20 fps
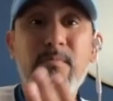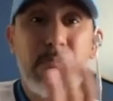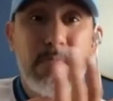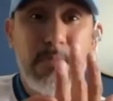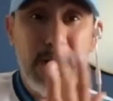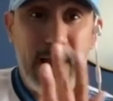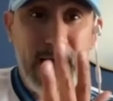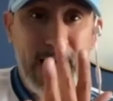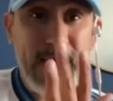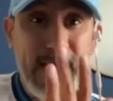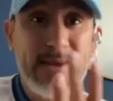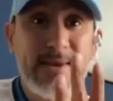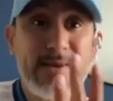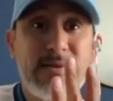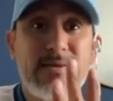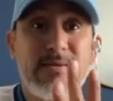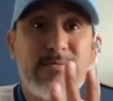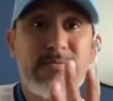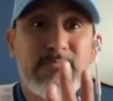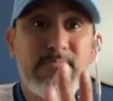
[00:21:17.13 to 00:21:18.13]

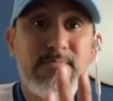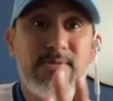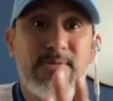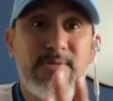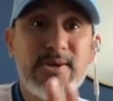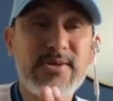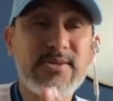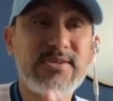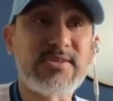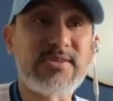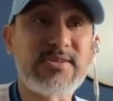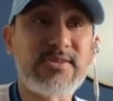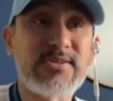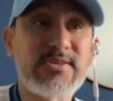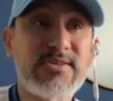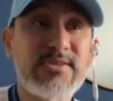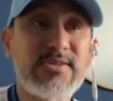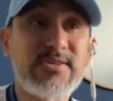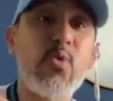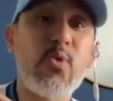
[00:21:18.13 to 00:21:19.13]
because if you
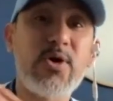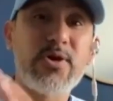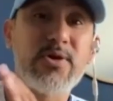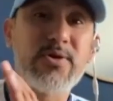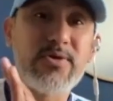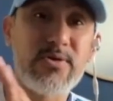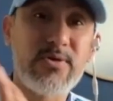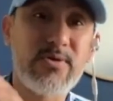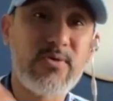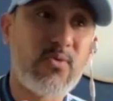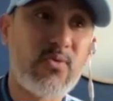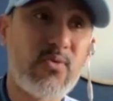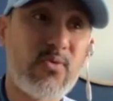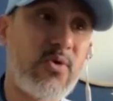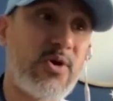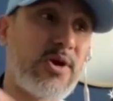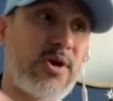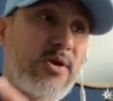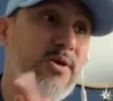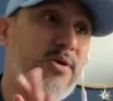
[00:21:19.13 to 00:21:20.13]
don't know
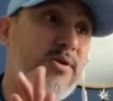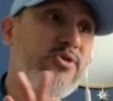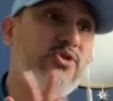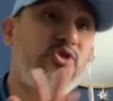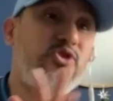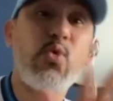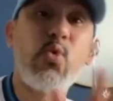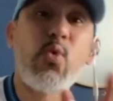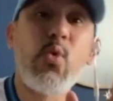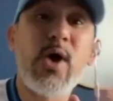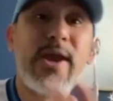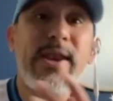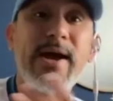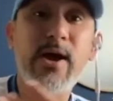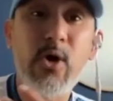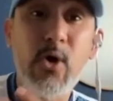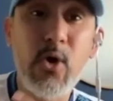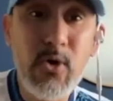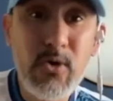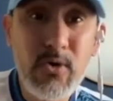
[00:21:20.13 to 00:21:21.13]
where you wanna
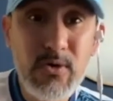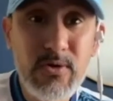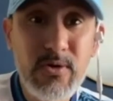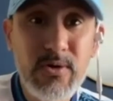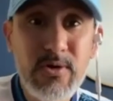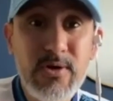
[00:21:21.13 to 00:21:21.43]
go,